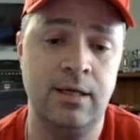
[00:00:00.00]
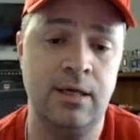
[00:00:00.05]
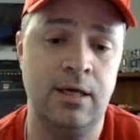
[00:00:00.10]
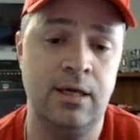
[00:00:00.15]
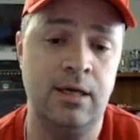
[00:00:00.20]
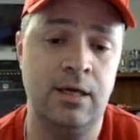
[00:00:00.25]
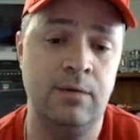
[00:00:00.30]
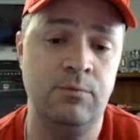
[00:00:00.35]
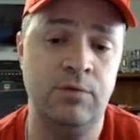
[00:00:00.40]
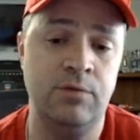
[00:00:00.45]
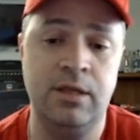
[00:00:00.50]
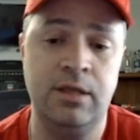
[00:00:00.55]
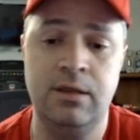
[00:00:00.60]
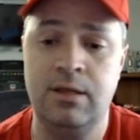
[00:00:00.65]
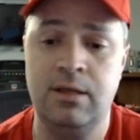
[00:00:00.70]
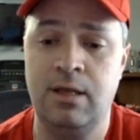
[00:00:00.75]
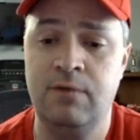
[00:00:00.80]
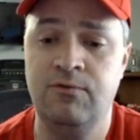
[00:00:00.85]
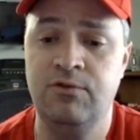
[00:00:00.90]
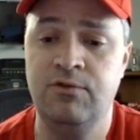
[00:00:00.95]

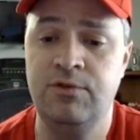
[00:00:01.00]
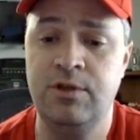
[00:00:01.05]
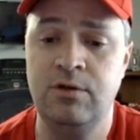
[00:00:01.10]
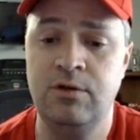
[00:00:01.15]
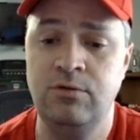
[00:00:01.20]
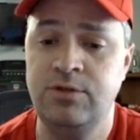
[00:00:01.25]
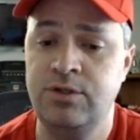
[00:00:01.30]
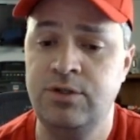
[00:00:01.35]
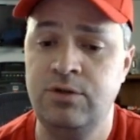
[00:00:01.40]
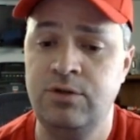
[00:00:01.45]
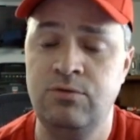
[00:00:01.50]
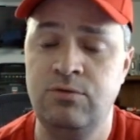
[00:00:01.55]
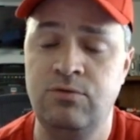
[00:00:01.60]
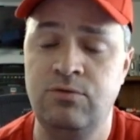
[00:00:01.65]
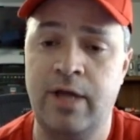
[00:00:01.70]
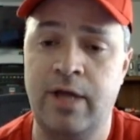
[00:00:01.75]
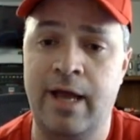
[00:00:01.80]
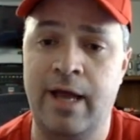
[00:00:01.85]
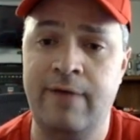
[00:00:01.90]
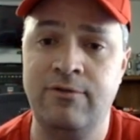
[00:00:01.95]
And for those who
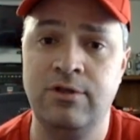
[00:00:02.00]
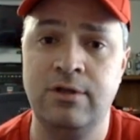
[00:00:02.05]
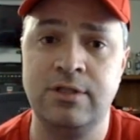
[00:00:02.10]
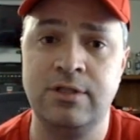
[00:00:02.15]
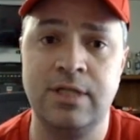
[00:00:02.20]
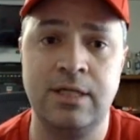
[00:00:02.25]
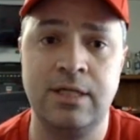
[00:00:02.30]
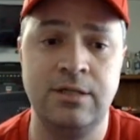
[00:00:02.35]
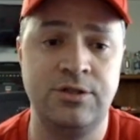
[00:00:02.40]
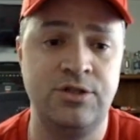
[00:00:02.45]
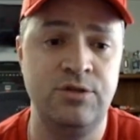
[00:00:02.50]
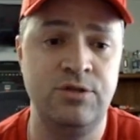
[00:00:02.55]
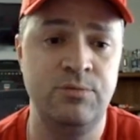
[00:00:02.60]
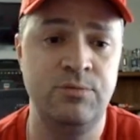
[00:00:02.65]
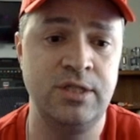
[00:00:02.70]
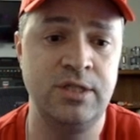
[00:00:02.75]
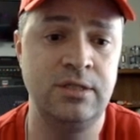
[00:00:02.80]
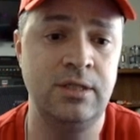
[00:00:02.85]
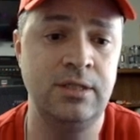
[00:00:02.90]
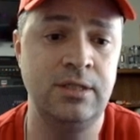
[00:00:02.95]
haven't looked at it too
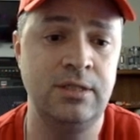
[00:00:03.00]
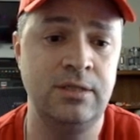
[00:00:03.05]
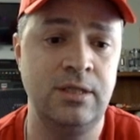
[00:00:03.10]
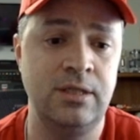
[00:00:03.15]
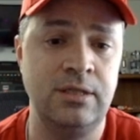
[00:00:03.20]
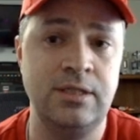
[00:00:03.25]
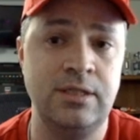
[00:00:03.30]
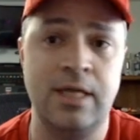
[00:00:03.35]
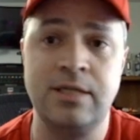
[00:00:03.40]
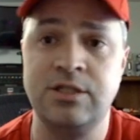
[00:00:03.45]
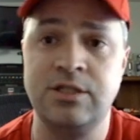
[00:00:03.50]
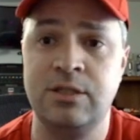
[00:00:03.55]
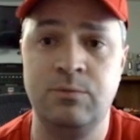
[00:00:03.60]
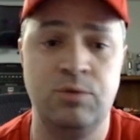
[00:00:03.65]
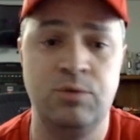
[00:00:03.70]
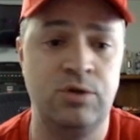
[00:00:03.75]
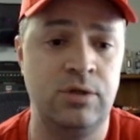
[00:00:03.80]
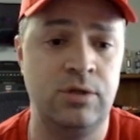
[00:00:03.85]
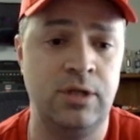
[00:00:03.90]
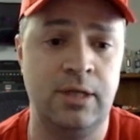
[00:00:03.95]
much, let's actually
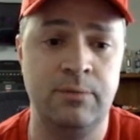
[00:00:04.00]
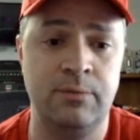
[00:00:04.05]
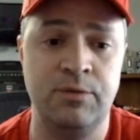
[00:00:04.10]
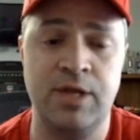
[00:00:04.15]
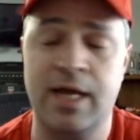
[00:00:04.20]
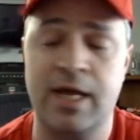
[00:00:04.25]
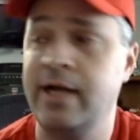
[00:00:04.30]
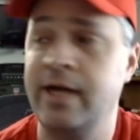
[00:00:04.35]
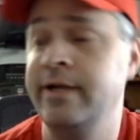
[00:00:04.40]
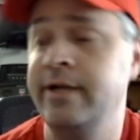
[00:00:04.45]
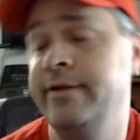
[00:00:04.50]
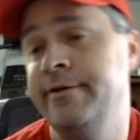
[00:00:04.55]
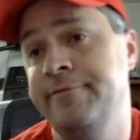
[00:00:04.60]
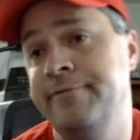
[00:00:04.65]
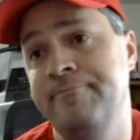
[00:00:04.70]
pull up that.